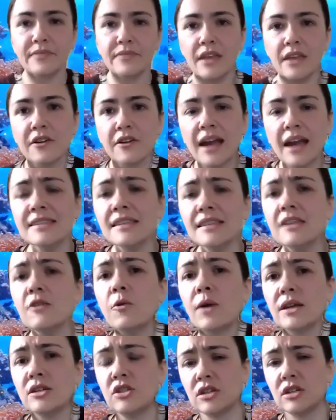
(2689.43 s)
they're asking
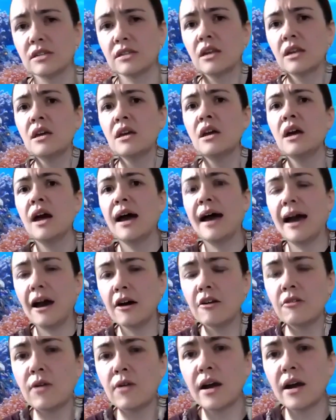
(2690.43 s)
questions how
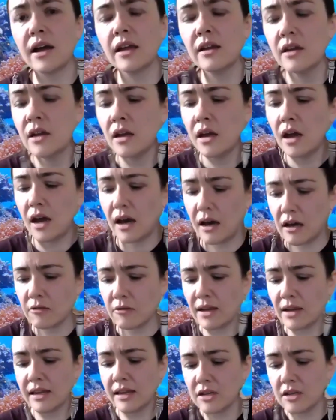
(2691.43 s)
do i how do
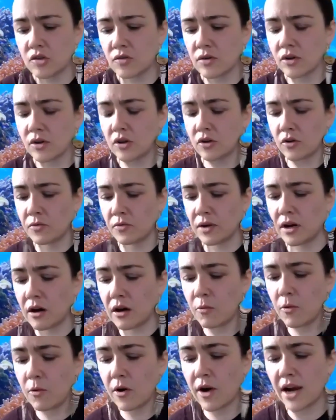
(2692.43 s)
i get into a
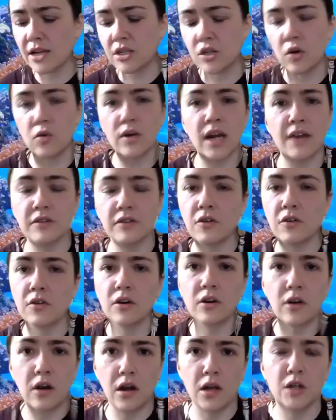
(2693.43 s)
career where i don't have to go to
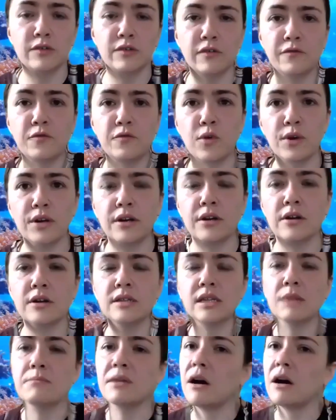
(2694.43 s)
college for four years
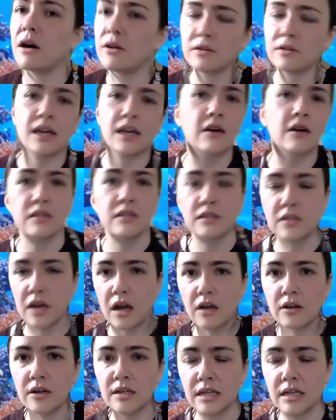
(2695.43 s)
and be
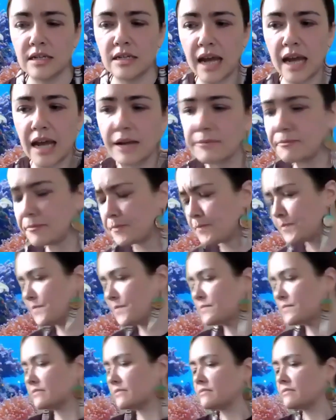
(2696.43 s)
$100000 in debt
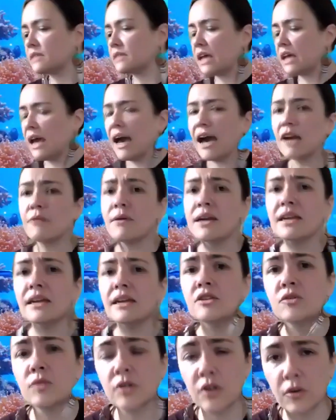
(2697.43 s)
how do I get
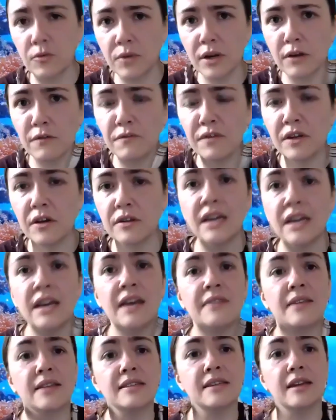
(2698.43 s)
into a career field
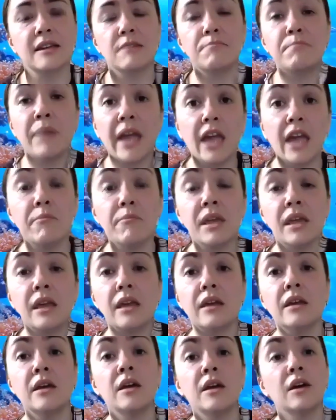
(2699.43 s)
that's going to pay
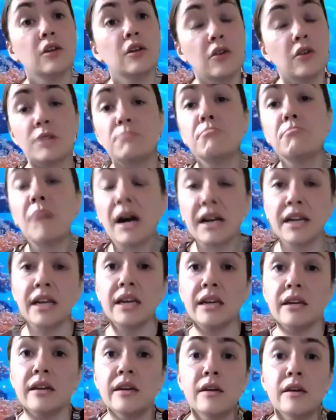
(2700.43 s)
me good
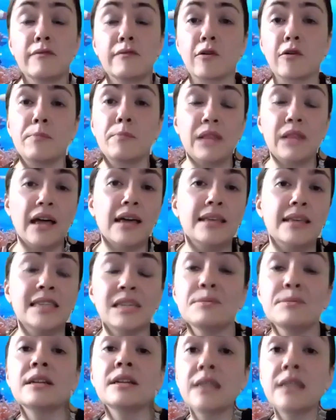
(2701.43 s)
money for applying
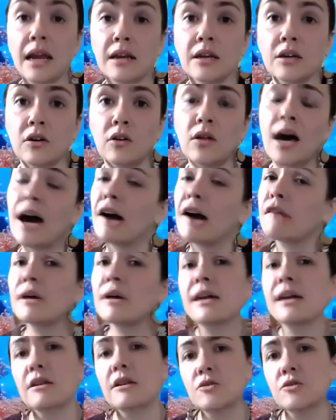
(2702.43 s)
something technical? How do I
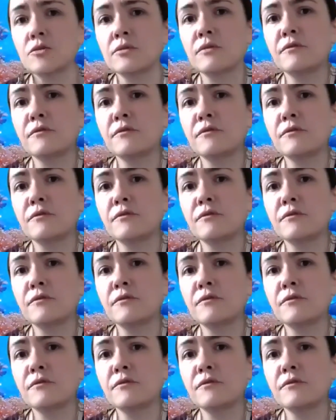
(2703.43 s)
get into a